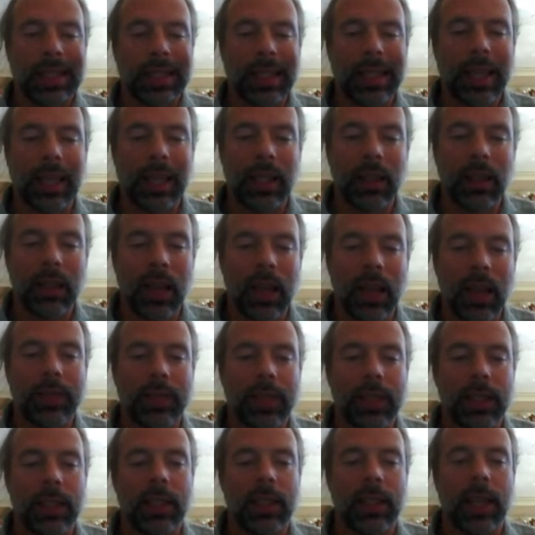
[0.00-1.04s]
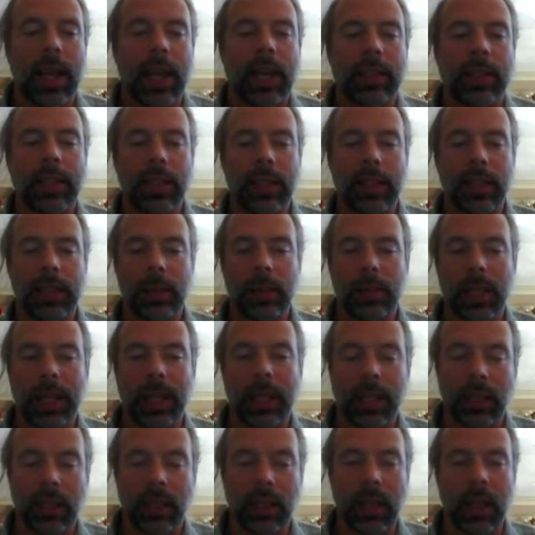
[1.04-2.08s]
like a lot of these attacks, it seems
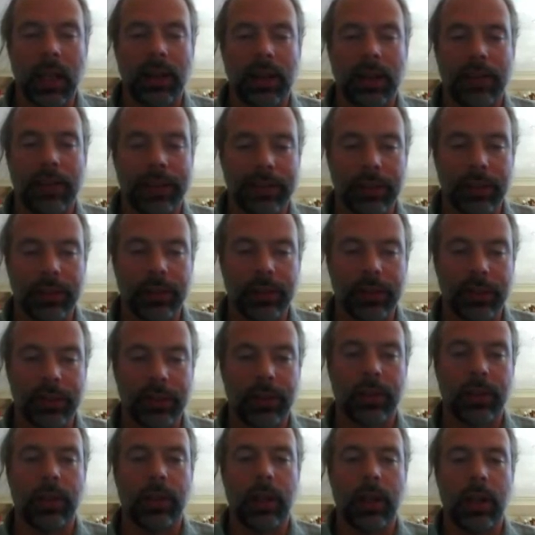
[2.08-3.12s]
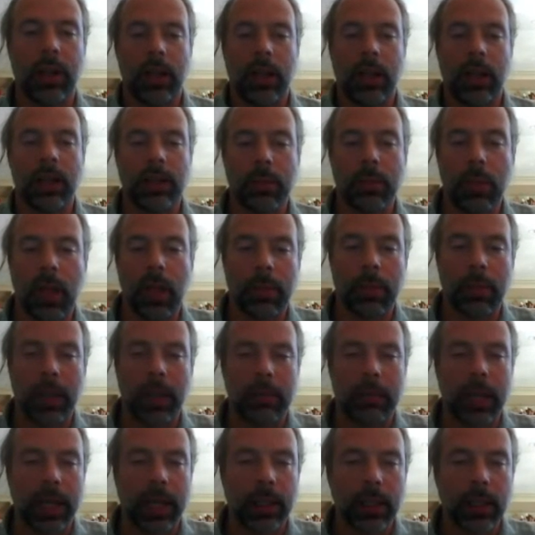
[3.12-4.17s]
like a lot of effort for a small
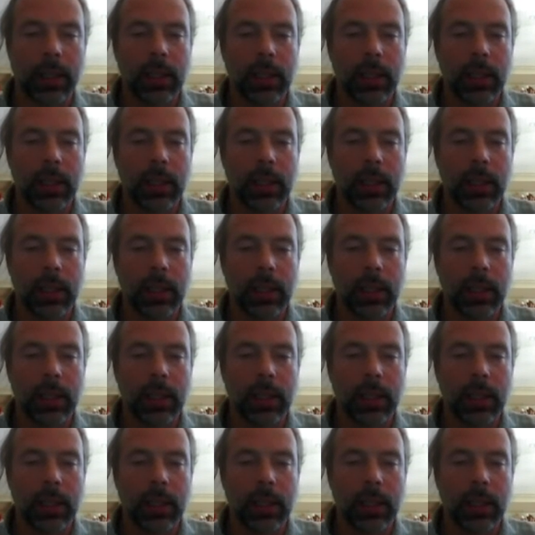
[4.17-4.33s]
data.